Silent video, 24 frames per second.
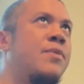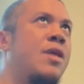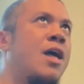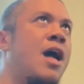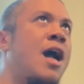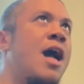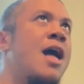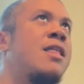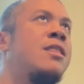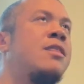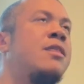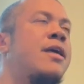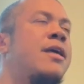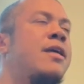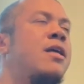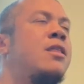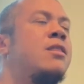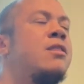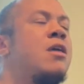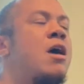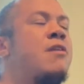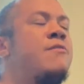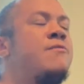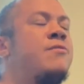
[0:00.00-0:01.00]
I like a
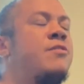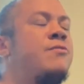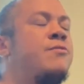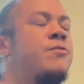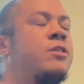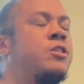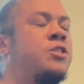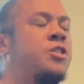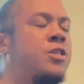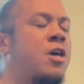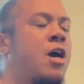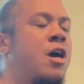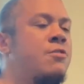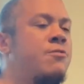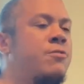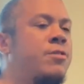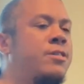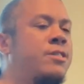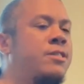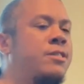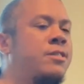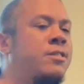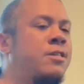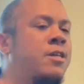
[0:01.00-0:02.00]
lot of different
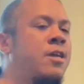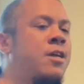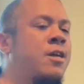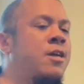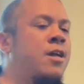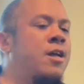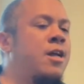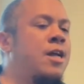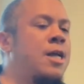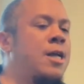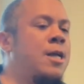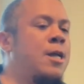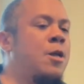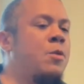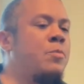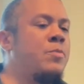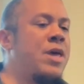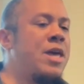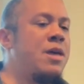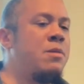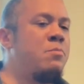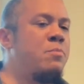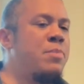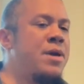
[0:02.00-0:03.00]
genres
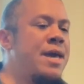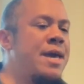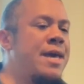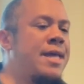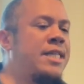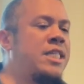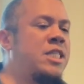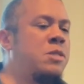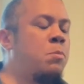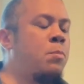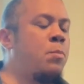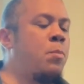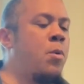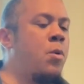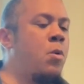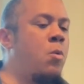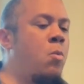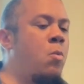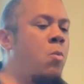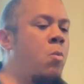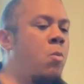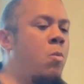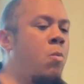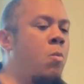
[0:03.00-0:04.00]
and bands, but
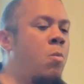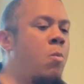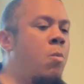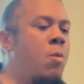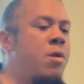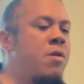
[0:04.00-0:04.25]
one